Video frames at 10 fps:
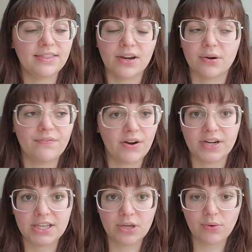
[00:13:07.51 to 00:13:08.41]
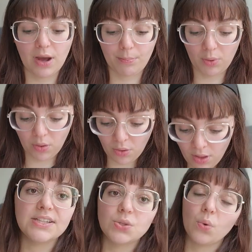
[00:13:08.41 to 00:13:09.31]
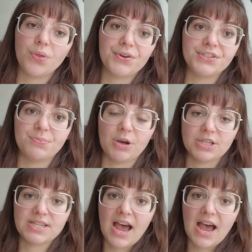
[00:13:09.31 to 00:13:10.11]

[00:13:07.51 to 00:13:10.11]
They're a very cute couple. This author's books